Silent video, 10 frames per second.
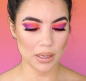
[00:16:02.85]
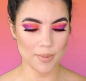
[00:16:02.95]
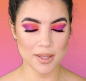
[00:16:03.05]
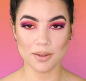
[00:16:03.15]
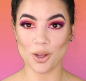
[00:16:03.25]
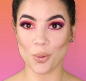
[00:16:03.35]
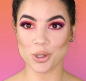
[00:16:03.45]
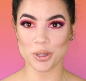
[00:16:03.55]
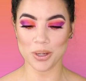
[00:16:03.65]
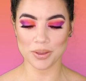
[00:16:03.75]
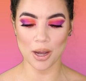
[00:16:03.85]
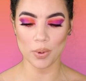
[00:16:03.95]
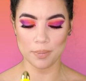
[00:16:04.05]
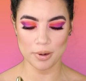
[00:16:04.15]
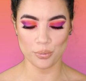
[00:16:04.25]
Let me know which one you thought
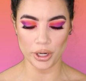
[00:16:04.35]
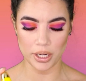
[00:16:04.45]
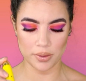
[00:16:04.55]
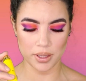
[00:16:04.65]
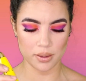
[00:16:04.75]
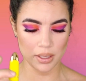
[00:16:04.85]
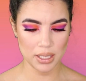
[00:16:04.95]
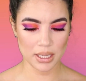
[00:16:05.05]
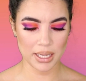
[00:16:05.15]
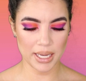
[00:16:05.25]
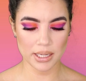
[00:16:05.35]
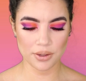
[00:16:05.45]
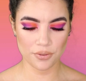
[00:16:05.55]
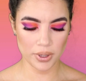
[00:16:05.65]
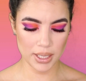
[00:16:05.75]
would have been prettier, the
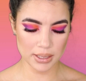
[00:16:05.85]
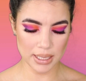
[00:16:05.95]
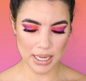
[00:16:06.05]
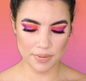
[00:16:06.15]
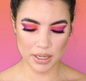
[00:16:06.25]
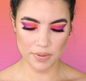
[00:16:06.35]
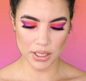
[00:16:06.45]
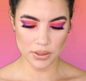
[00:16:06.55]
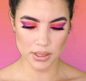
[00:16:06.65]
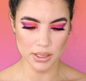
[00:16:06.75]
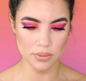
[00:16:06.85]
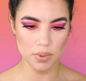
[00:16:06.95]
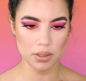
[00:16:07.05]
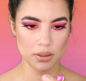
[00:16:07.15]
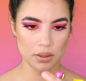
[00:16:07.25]
Candy Freeze. And I haven't even used this
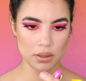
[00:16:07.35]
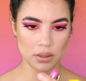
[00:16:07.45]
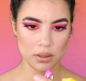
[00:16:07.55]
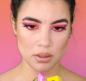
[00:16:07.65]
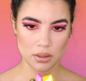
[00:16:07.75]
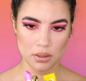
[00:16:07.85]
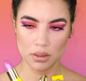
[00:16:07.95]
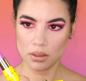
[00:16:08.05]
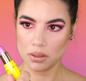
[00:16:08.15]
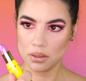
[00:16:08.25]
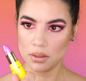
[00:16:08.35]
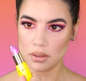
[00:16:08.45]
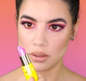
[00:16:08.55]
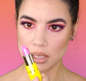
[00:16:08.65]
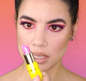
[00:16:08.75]
one.
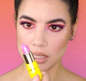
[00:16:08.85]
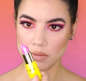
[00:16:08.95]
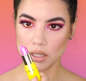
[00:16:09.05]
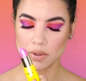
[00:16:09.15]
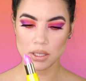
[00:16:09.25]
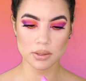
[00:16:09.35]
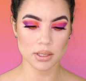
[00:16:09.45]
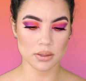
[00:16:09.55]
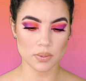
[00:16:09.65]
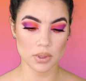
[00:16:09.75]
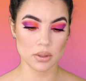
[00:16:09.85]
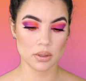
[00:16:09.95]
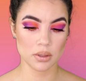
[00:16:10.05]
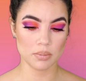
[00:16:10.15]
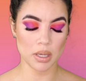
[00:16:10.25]
Yeah, I haven't even used this one.
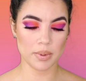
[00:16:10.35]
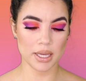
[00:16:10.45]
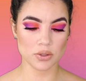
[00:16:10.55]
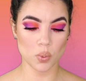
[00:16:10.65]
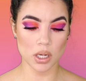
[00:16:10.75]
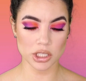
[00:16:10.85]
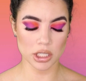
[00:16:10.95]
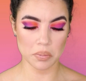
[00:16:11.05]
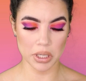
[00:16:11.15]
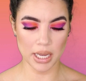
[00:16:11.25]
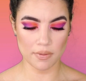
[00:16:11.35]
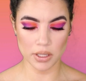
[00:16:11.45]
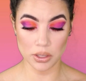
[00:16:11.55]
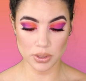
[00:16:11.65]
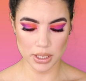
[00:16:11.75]
Maybe I swatched it, but I
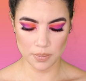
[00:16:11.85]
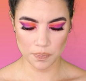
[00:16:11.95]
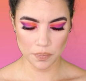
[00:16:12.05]
haven't used it.